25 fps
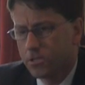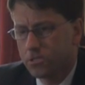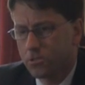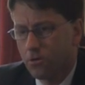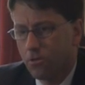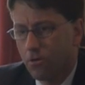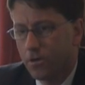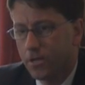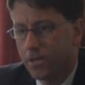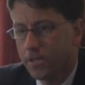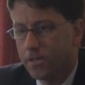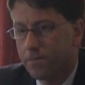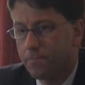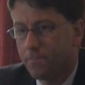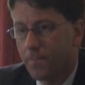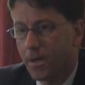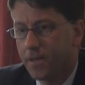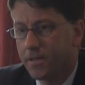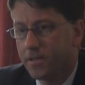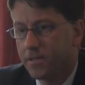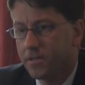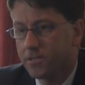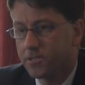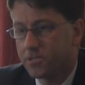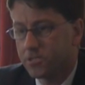So our
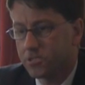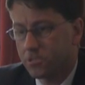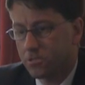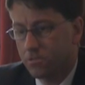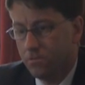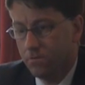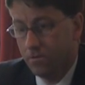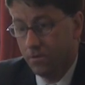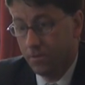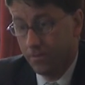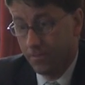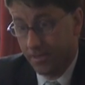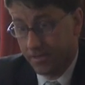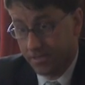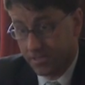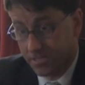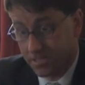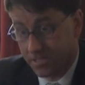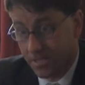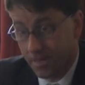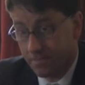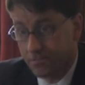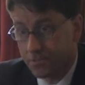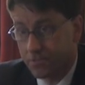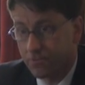independence that
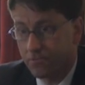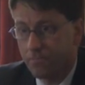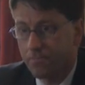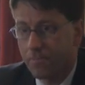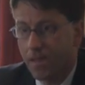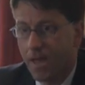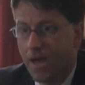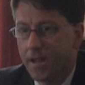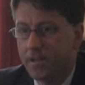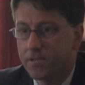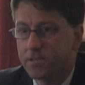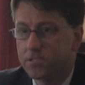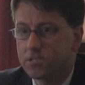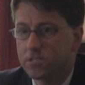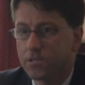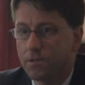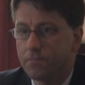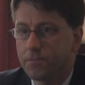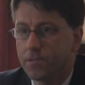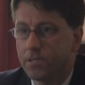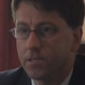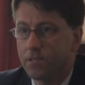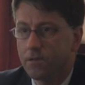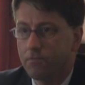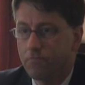stems from that is
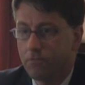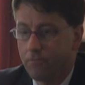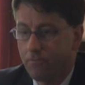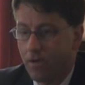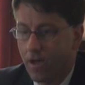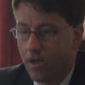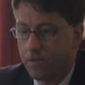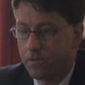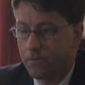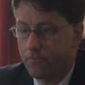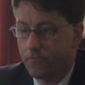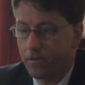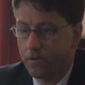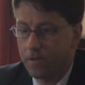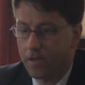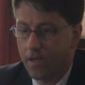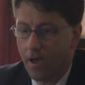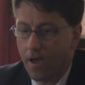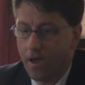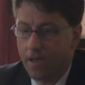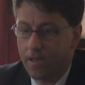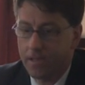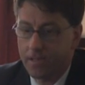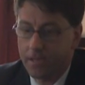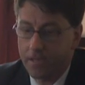something that we value very
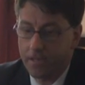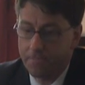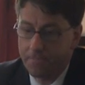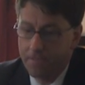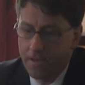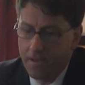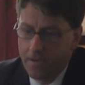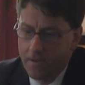highly.